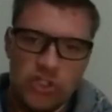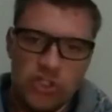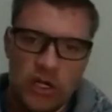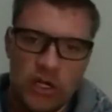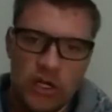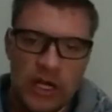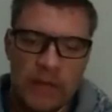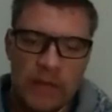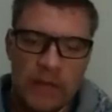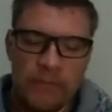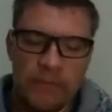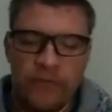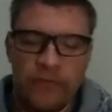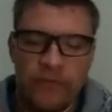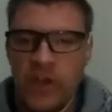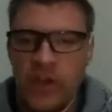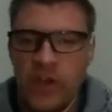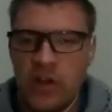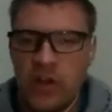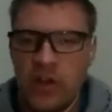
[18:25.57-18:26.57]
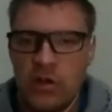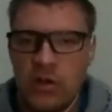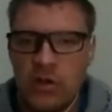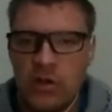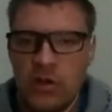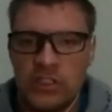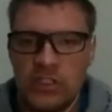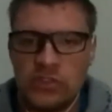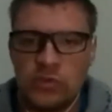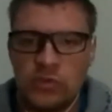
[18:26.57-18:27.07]
um, Pharaoh
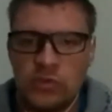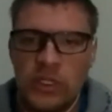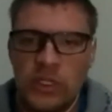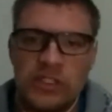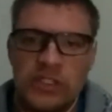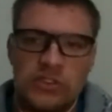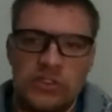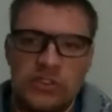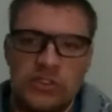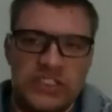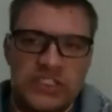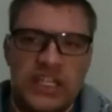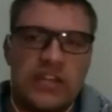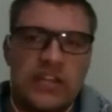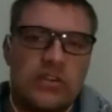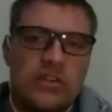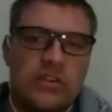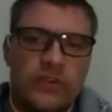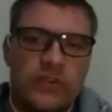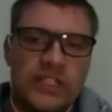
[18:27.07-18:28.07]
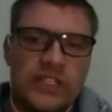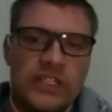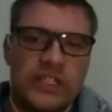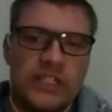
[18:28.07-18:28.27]
is willing to sacrifice.